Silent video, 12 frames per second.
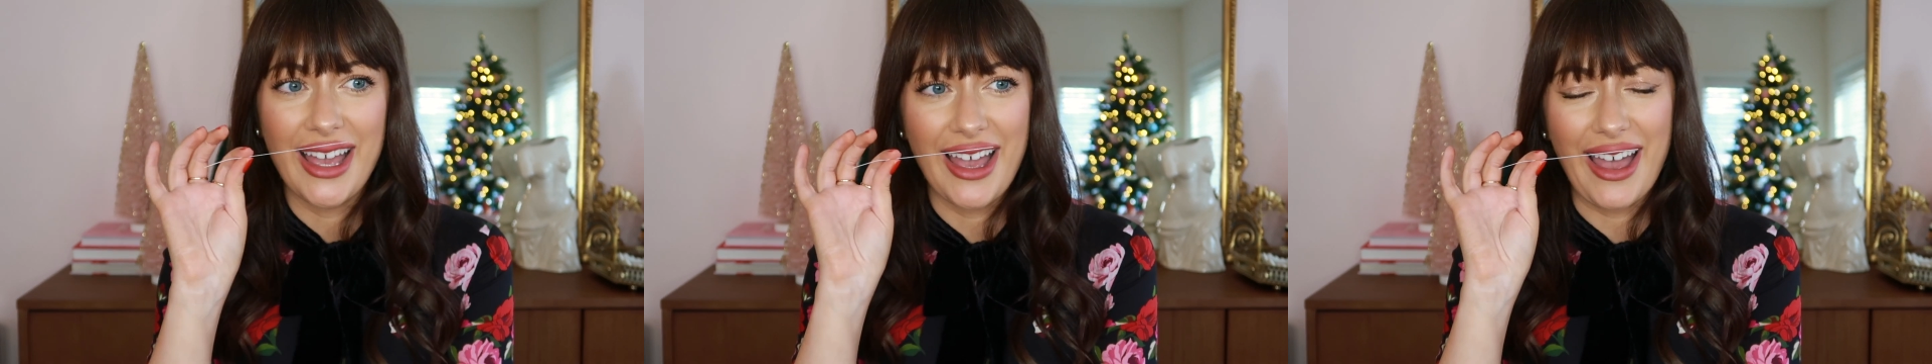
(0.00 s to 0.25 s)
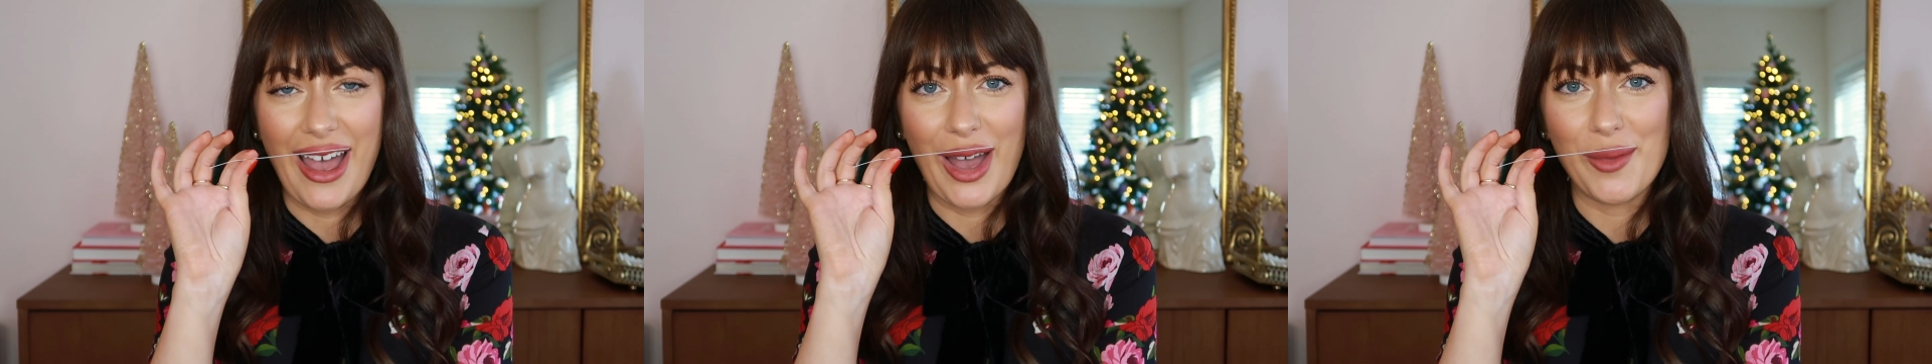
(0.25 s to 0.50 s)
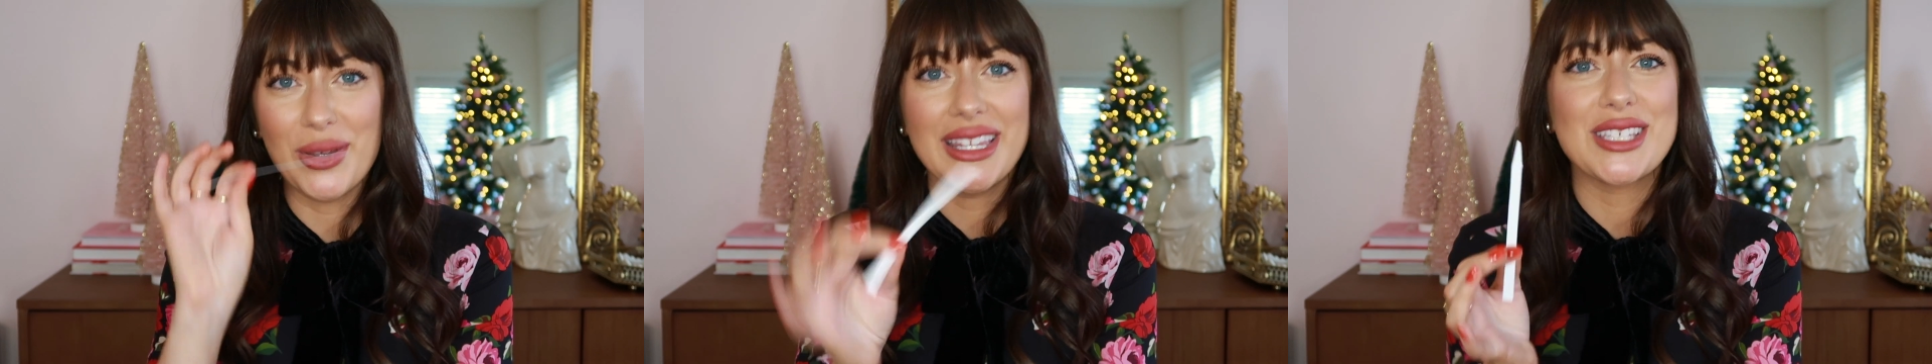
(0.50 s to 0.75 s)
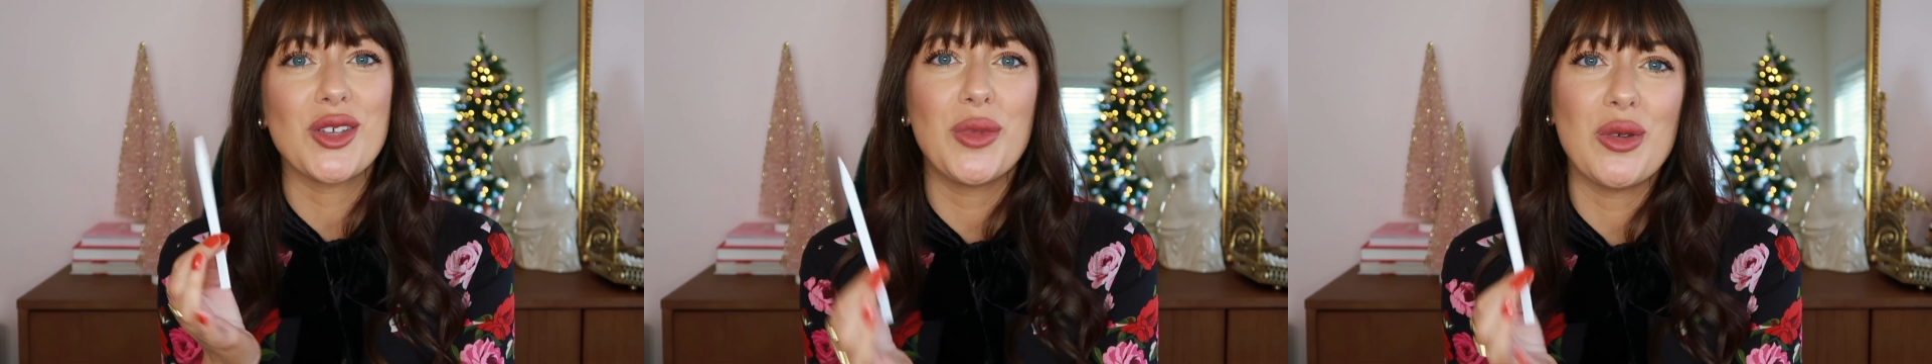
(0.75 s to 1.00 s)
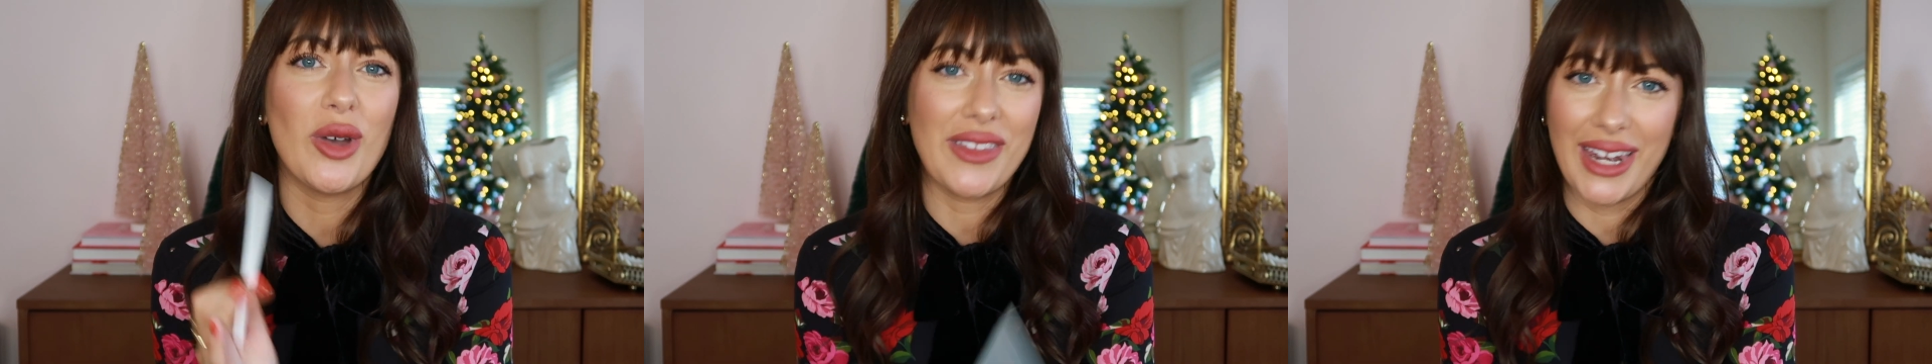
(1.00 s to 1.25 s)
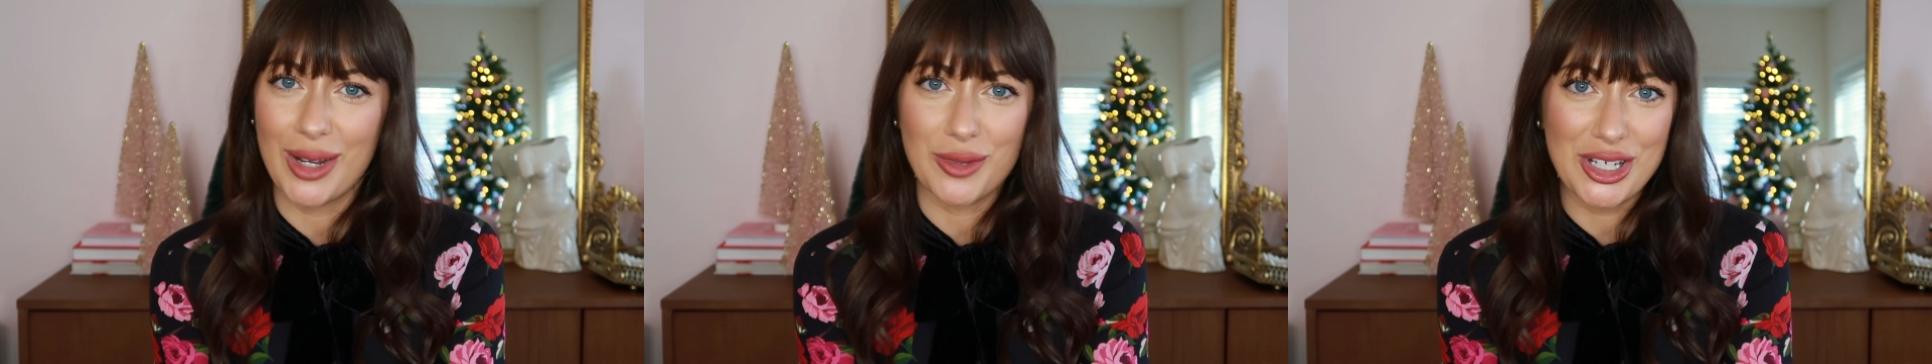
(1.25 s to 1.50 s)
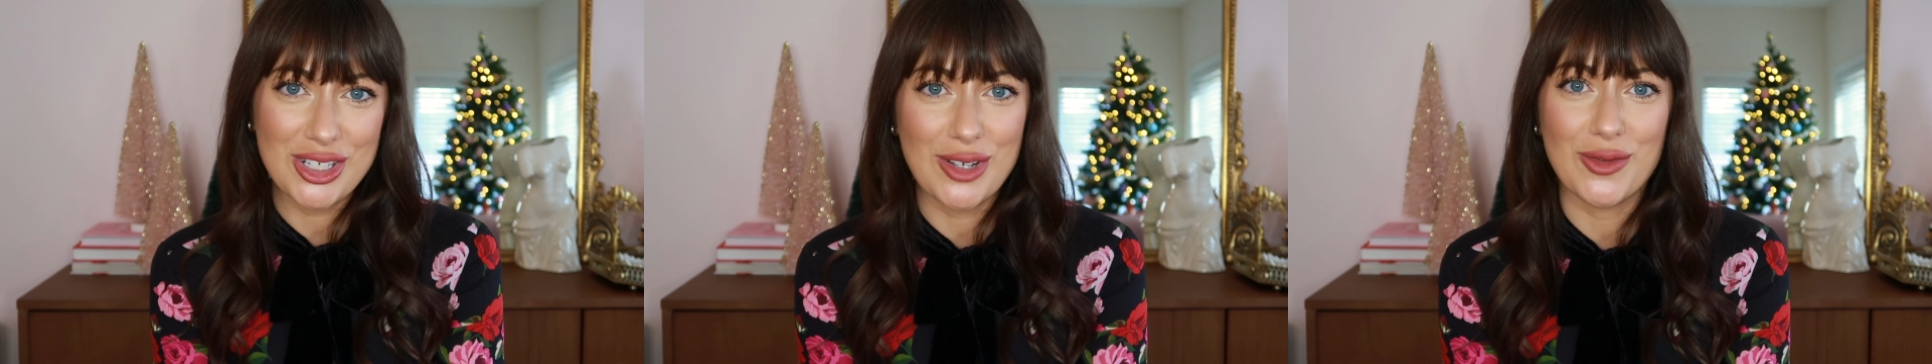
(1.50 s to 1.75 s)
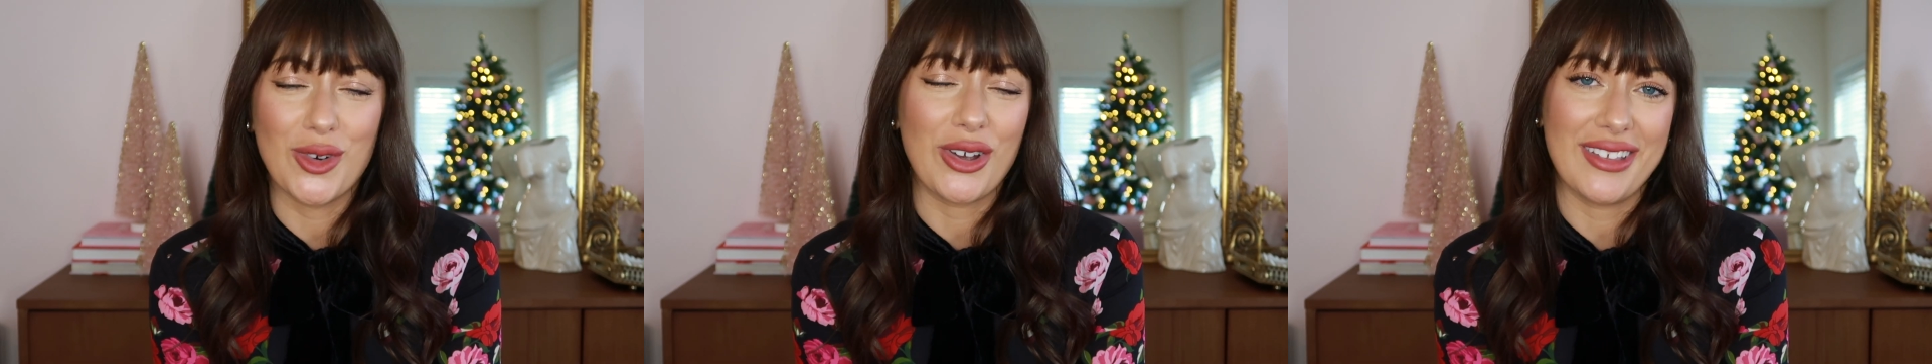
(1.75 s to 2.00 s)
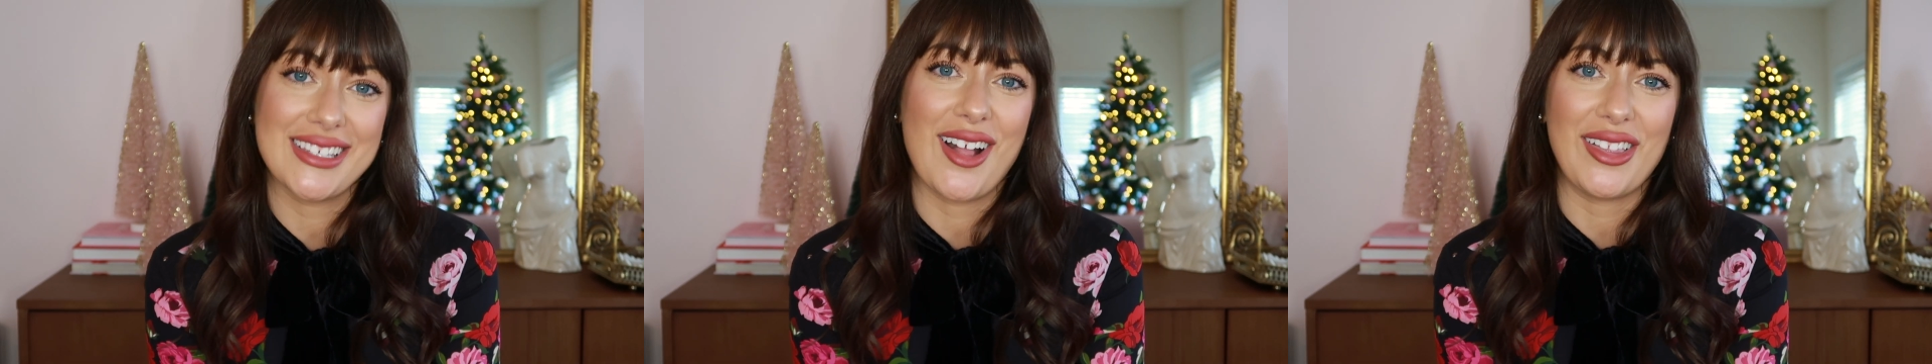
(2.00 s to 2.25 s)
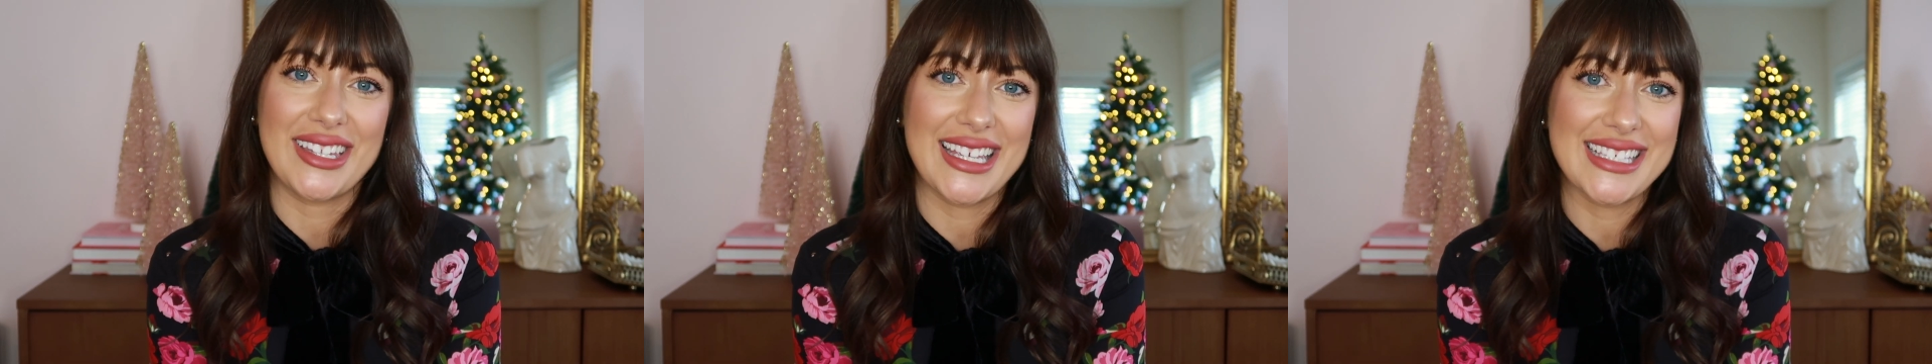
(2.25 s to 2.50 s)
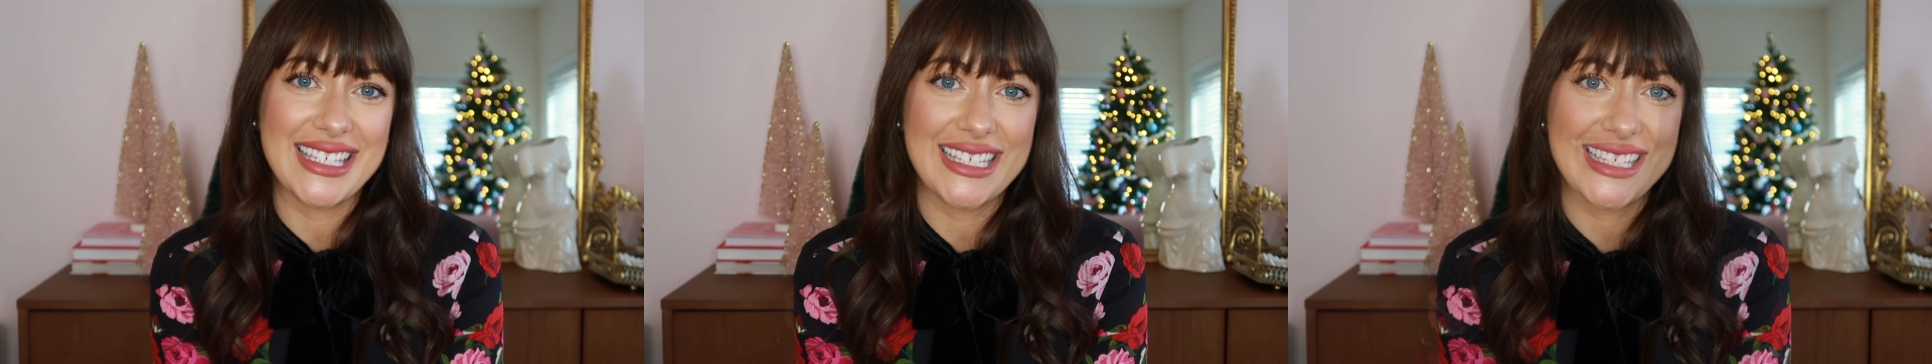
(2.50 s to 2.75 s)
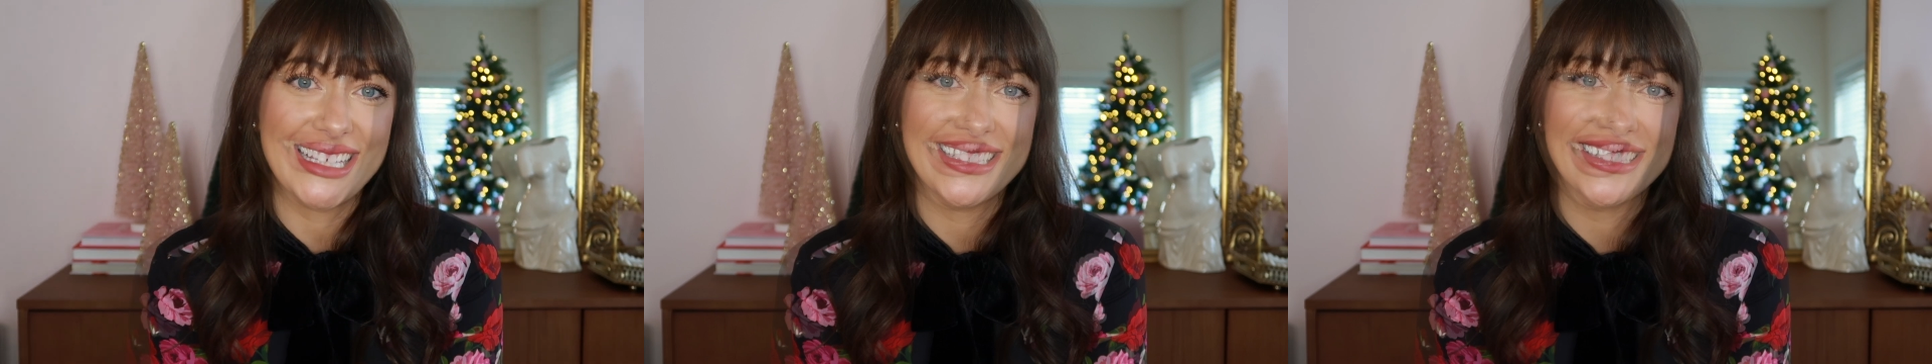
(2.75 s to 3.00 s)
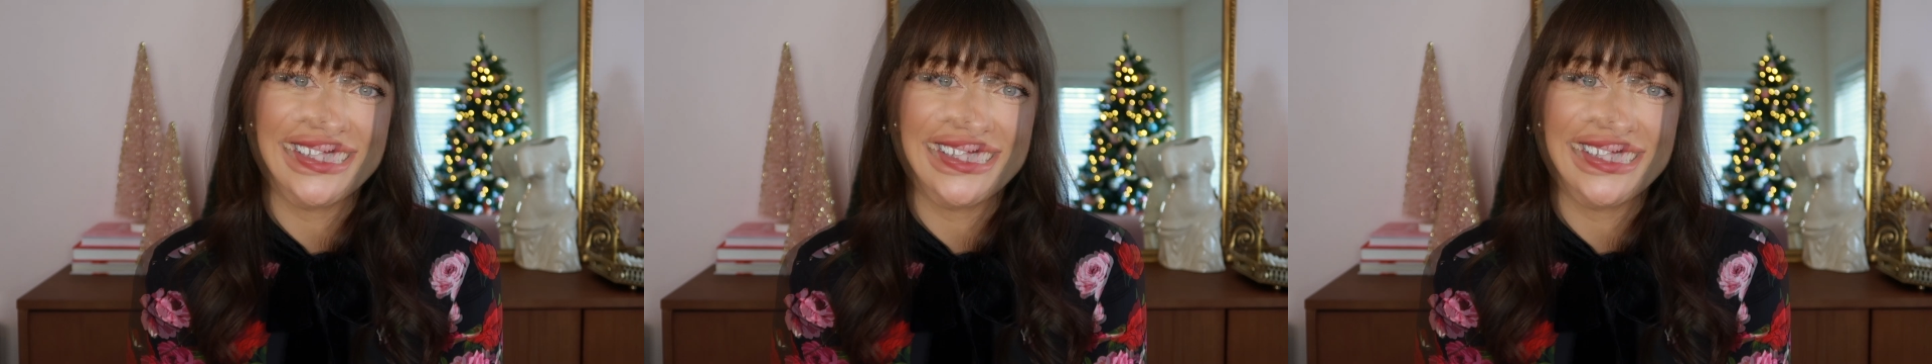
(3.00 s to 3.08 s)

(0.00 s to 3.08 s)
but this will be one that I'm reaching for this holiday season.